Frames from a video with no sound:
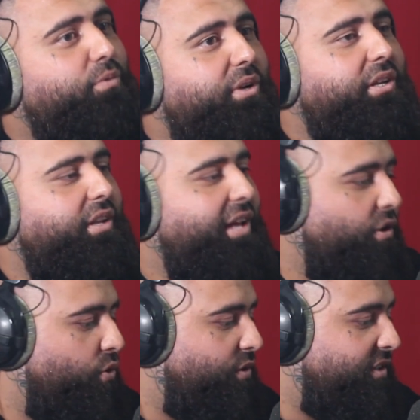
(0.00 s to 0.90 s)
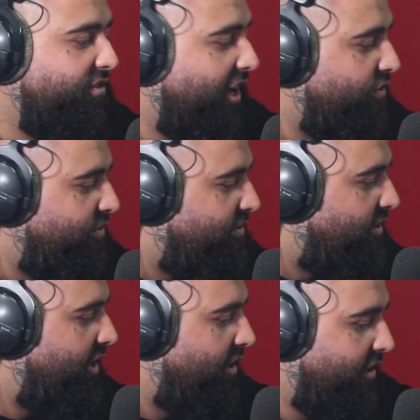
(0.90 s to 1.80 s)
where now all these countries
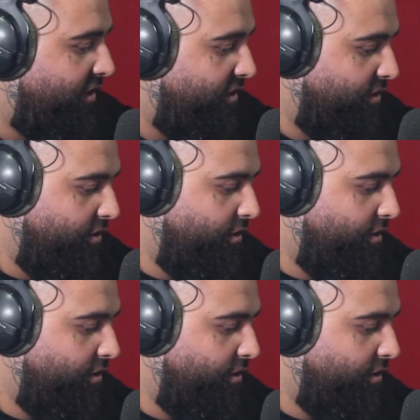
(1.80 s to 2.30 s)
together,